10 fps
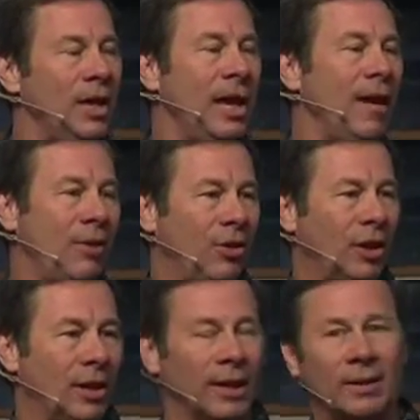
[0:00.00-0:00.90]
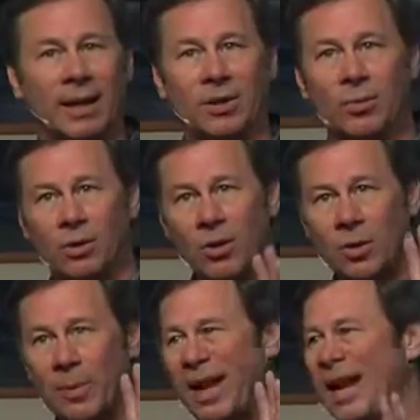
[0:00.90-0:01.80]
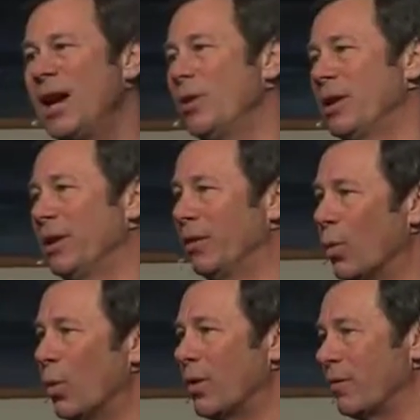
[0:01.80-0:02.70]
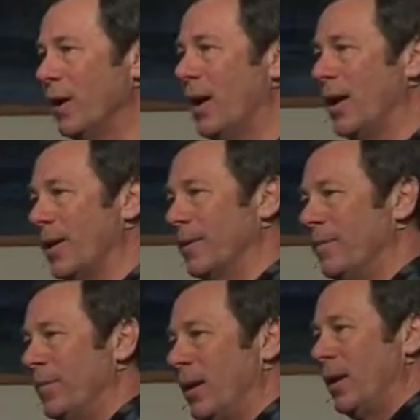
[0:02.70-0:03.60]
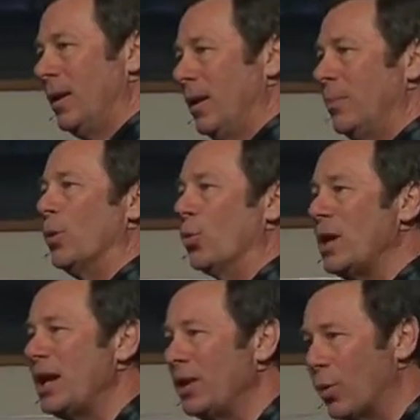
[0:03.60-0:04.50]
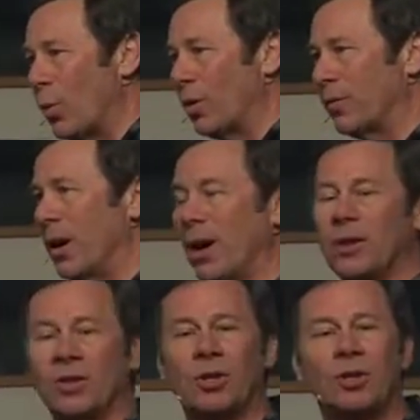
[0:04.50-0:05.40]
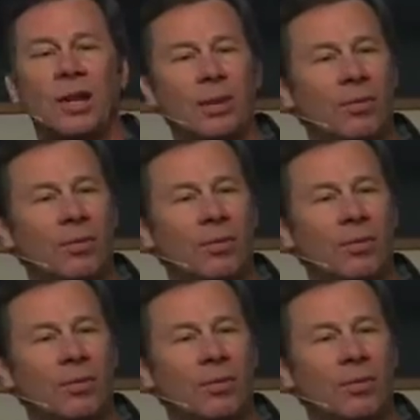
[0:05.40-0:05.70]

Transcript: they didn't have anything like that. So it talks about hearing the Word of God. But reading the Word of God is the same